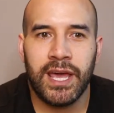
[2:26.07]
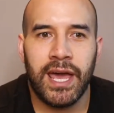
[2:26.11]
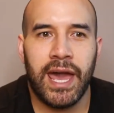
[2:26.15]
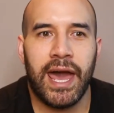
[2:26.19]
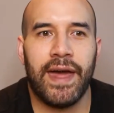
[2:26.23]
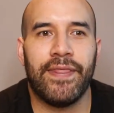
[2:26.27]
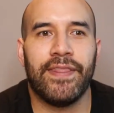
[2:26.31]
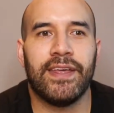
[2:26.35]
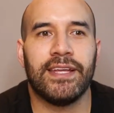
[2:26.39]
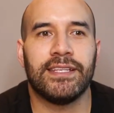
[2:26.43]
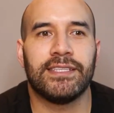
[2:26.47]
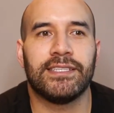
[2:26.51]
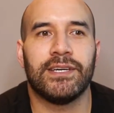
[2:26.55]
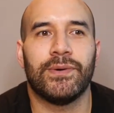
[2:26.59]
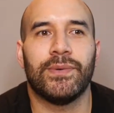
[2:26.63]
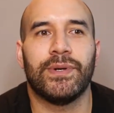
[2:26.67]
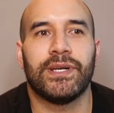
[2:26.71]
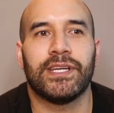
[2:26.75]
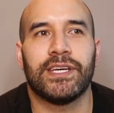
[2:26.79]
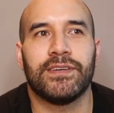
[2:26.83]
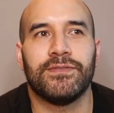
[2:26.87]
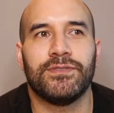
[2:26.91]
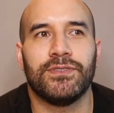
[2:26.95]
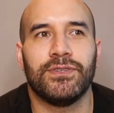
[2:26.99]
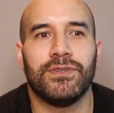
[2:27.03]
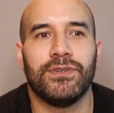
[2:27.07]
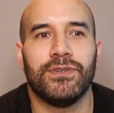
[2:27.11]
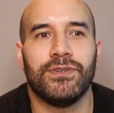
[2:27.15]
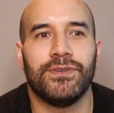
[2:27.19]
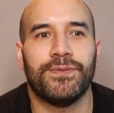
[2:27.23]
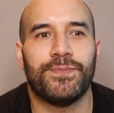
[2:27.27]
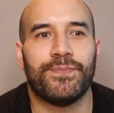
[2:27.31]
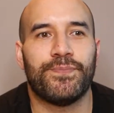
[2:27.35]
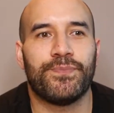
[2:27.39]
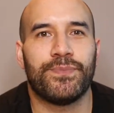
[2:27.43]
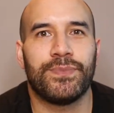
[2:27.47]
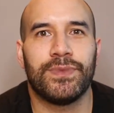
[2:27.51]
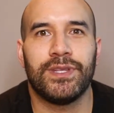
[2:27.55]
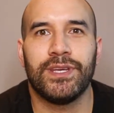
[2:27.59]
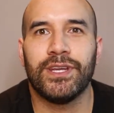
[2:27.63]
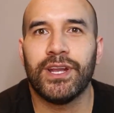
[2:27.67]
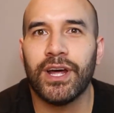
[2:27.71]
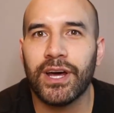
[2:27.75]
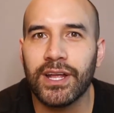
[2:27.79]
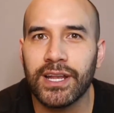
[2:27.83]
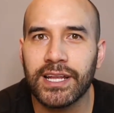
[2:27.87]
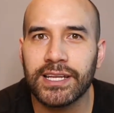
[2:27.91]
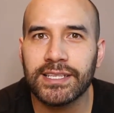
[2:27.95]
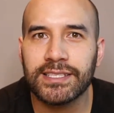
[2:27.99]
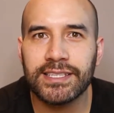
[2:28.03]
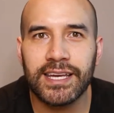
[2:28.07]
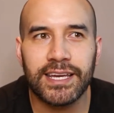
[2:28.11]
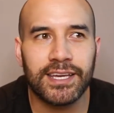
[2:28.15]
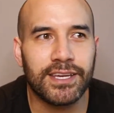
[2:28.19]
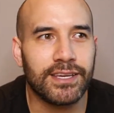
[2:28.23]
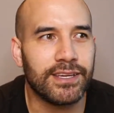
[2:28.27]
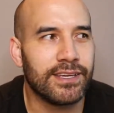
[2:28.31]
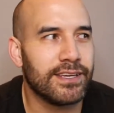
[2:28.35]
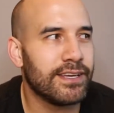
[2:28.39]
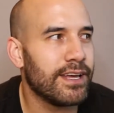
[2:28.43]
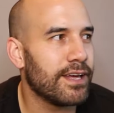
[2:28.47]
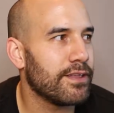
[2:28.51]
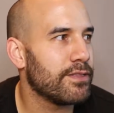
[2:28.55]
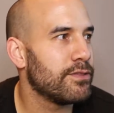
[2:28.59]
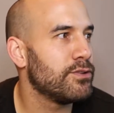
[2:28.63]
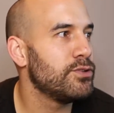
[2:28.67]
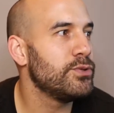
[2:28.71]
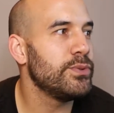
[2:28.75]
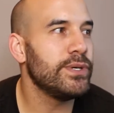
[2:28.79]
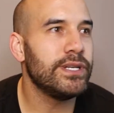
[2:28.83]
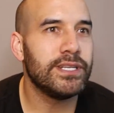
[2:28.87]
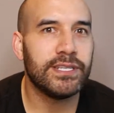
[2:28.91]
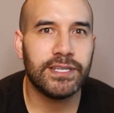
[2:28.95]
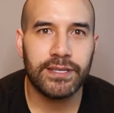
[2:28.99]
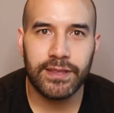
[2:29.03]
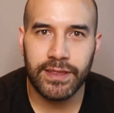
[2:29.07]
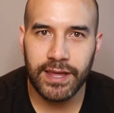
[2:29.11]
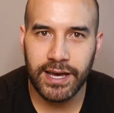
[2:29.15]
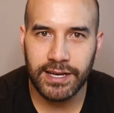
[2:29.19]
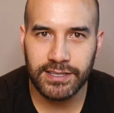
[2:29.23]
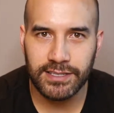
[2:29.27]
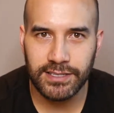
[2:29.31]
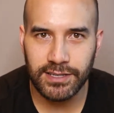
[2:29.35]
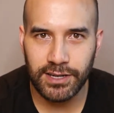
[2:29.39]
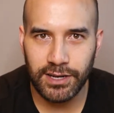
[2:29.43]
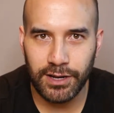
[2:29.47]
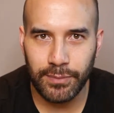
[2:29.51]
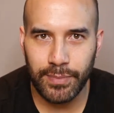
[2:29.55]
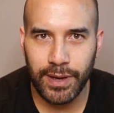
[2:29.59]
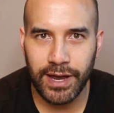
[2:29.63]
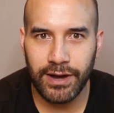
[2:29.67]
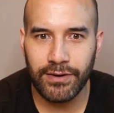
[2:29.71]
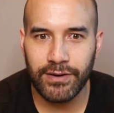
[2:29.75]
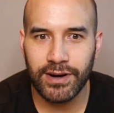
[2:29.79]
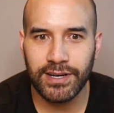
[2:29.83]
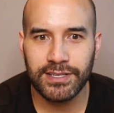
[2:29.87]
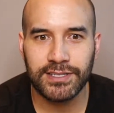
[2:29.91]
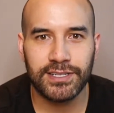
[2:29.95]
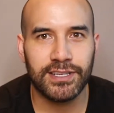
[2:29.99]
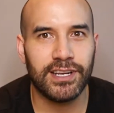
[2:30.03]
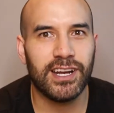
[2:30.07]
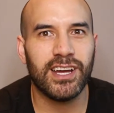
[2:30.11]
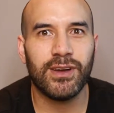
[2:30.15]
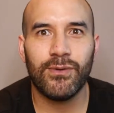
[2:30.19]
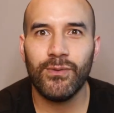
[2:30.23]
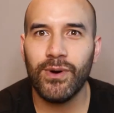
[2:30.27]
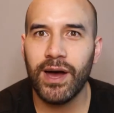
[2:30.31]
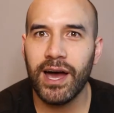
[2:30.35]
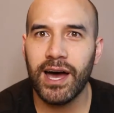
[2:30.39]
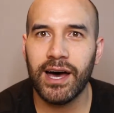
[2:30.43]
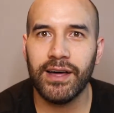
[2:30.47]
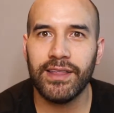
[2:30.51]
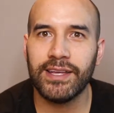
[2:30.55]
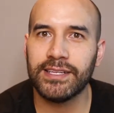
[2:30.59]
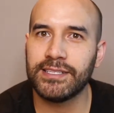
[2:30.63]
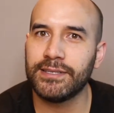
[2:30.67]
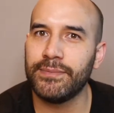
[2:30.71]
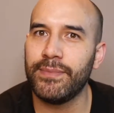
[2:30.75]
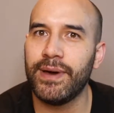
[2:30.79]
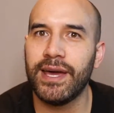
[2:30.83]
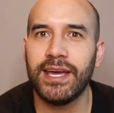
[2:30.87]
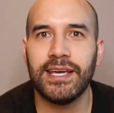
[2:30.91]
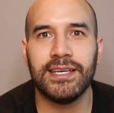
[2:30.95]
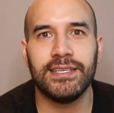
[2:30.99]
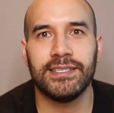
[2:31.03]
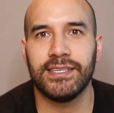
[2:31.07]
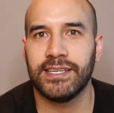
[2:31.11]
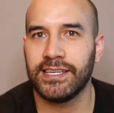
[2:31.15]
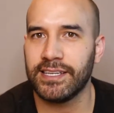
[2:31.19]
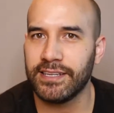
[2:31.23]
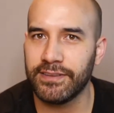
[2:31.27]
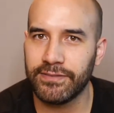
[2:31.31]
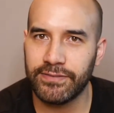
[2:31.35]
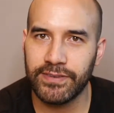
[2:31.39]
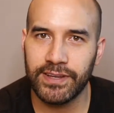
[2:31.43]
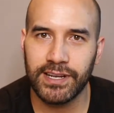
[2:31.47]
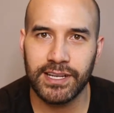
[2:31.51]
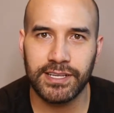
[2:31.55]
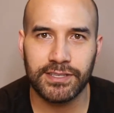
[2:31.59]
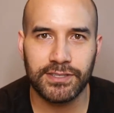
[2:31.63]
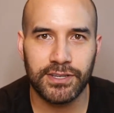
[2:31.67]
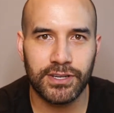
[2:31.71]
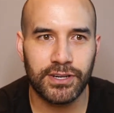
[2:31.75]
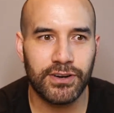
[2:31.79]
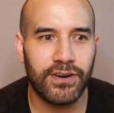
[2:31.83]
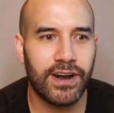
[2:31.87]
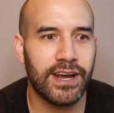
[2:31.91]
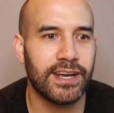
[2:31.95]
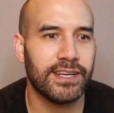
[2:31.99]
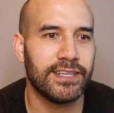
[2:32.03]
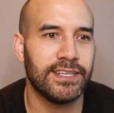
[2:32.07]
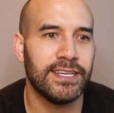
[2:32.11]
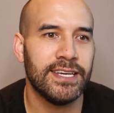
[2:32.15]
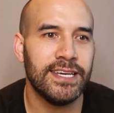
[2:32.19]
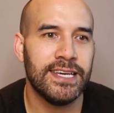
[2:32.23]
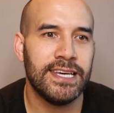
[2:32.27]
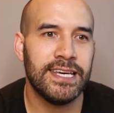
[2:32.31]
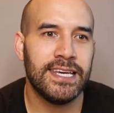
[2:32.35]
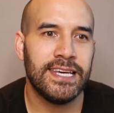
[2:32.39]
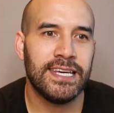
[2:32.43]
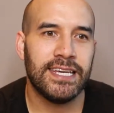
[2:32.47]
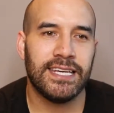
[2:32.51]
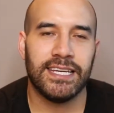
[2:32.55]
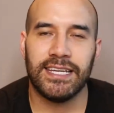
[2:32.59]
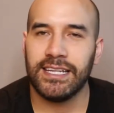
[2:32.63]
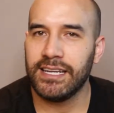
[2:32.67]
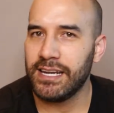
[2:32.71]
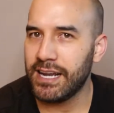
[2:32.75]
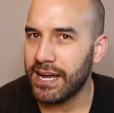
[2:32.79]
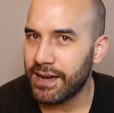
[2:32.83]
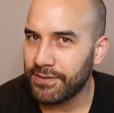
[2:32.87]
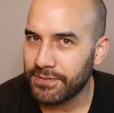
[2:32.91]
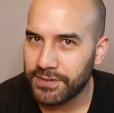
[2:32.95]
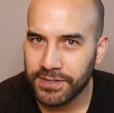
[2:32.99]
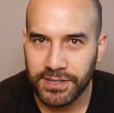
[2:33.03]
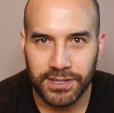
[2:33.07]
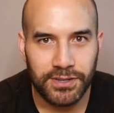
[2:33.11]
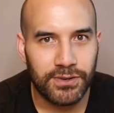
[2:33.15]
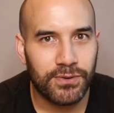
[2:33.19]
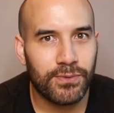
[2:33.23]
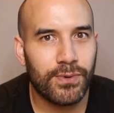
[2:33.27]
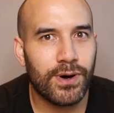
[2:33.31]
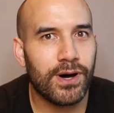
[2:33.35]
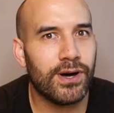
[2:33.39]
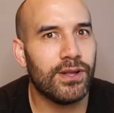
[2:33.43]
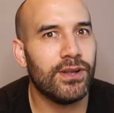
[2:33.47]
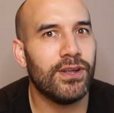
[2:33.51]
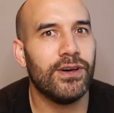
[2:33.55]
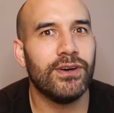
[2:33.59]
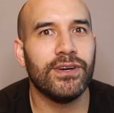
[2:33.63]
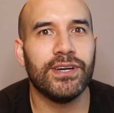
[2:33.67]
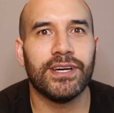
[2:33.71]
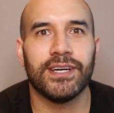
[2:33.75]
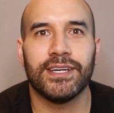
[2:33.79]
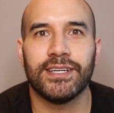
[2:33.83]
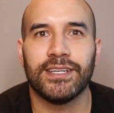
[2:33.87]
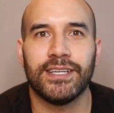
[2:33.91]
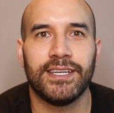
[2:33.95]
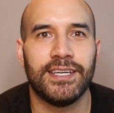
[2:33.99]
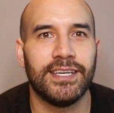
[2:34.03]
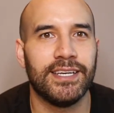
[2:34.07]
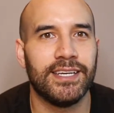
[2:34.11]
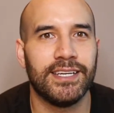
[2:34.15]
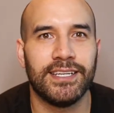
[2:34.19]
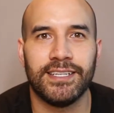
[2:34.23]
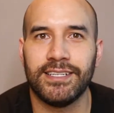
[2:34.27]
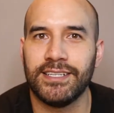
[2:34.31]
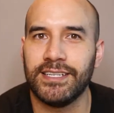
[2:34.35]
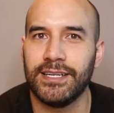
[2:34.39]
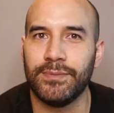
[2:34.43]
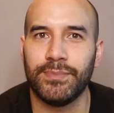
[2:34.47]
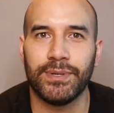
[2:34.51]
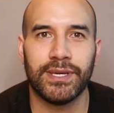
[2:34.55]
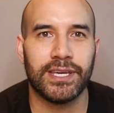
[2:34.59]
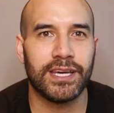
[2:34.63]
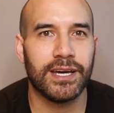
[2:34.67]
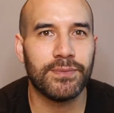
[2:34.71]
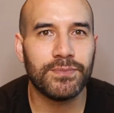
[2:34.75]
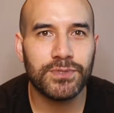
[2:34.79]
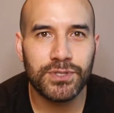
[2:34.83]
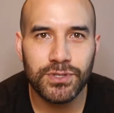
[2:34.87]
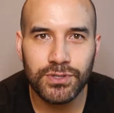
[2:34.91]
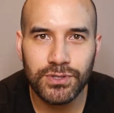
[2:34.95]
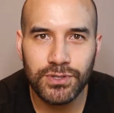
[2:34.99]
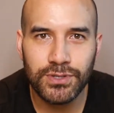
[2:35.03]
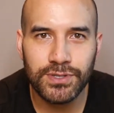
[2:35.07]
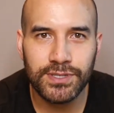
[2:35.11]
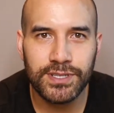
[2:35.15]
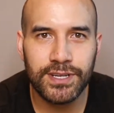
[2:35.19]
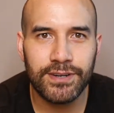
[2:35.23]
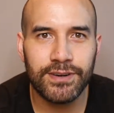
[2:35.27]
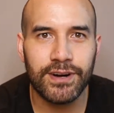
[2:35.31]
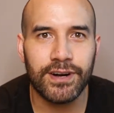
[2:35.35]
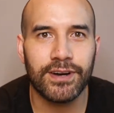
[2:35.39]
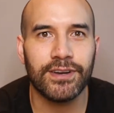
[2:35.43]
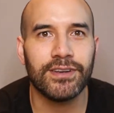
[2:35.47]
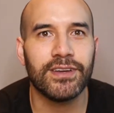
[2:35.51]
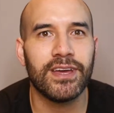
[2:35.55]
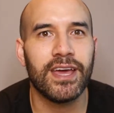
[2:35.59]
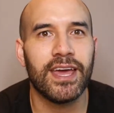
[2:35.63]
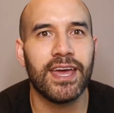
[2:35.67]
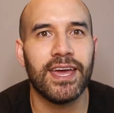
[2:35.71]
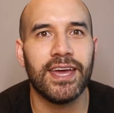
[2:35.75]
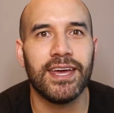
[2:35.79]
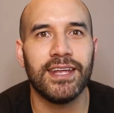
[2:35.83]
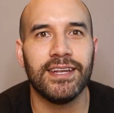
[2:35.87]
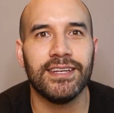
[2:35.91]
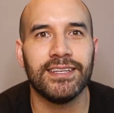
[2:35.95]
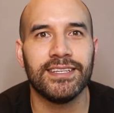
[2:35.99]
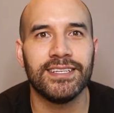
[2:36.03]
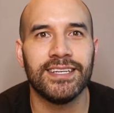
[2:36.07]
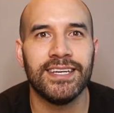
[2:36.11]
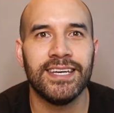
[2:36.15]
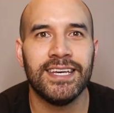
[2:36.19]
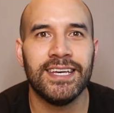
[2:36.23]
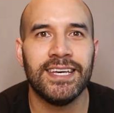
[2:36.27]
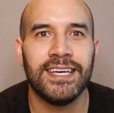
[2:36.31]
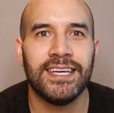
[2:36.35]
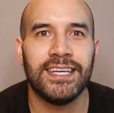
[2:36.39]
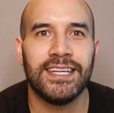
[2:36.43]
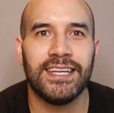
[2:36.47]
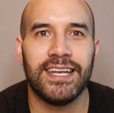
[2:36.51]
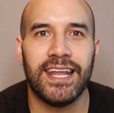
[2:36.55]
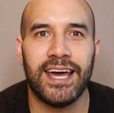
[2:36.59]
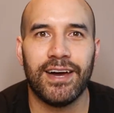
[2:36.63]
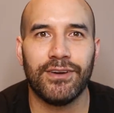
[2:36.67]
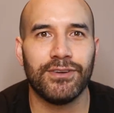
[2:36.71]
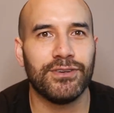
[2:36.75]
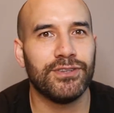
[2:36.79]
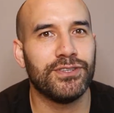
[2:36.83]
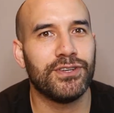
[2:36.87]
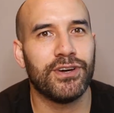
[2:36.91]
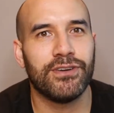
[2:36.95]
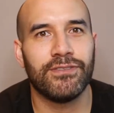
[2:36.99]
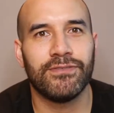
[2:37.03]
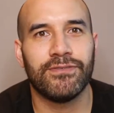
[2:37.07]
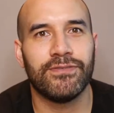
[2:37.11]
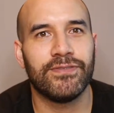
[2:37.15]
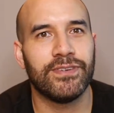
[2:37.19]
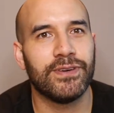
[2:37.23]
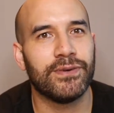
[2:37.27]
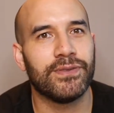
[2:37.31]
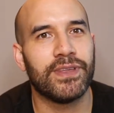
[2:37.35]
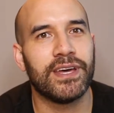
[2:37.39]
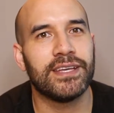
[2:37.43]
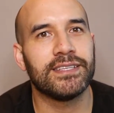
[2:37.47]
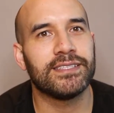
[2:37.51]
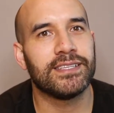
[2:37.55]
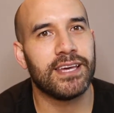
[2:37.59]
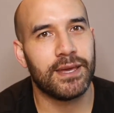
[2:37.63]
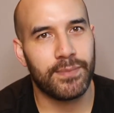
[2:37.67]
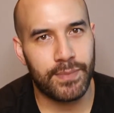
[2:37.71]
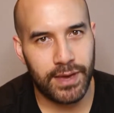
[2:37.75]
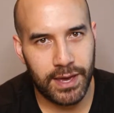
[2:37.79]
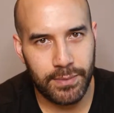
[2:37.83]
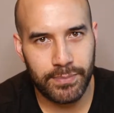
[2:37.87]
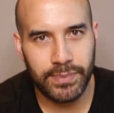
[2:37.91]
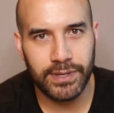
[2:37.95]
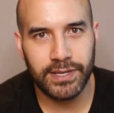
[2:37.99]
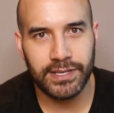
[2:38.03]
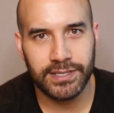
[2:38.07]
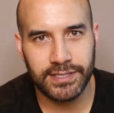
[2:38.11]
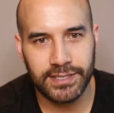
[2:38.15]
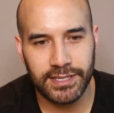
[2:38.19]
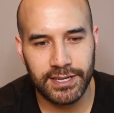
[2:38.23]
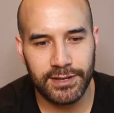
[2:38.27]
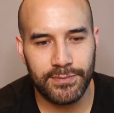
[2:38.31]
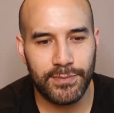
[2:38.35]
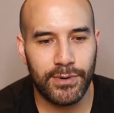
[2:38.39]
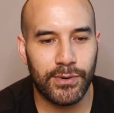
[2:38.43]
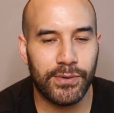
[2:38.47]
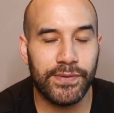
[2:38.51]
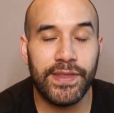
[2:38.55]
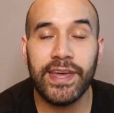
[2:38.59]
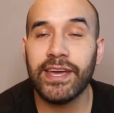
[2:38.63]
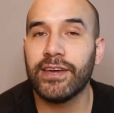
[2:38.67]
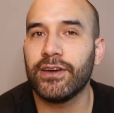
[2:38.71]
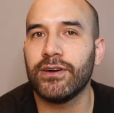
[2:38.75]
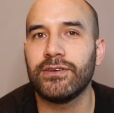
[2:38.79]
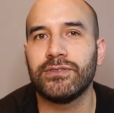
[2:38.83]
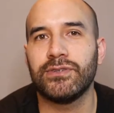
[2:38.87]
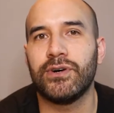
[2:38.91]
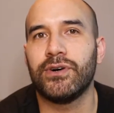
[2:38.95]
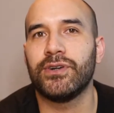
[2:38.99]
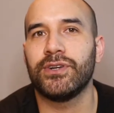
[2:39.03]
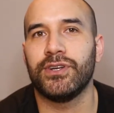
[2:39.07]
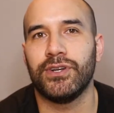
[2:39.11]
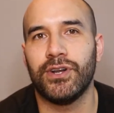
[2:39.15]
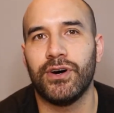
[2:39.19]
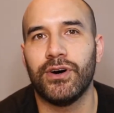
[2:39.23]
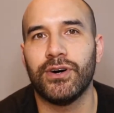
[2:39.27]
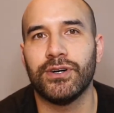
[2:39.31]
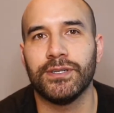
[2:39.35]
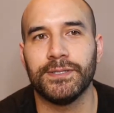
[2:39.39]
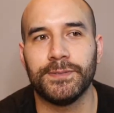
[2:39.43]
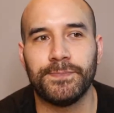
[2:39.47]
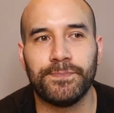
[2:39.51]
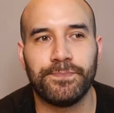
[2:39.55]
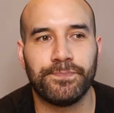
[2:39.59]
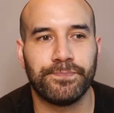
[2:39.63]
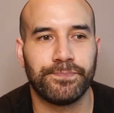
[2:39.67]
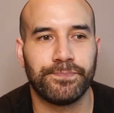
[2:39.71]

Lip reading: And then someone gives you, let's say you a $20,000 pay rise, and you're like, wow, that's amazing. You're feeling so great. And after a little while longer, it becomes your new zero, and now you don't feel that same happiness anymore. And that goes on and on.